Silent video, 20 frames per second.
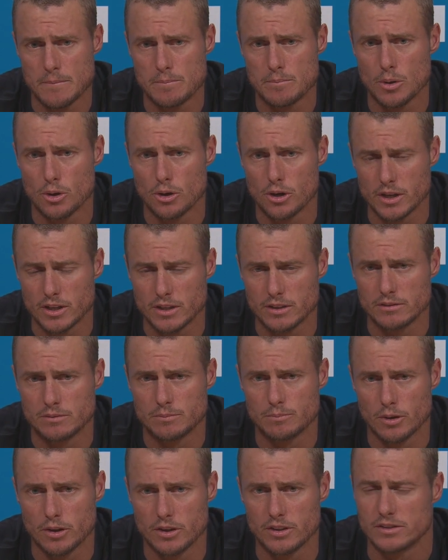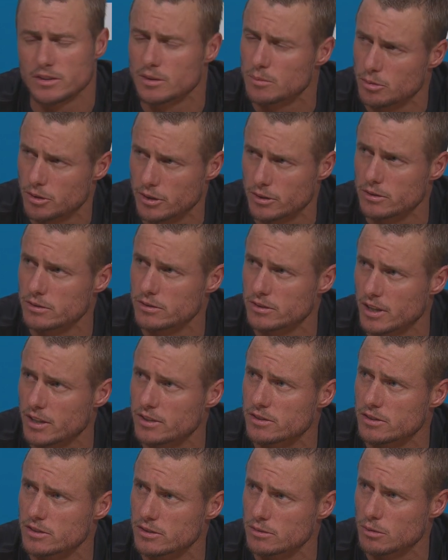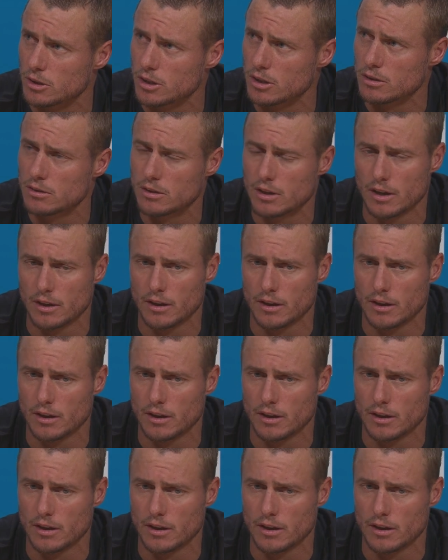Bernie's in a pretty good section as well.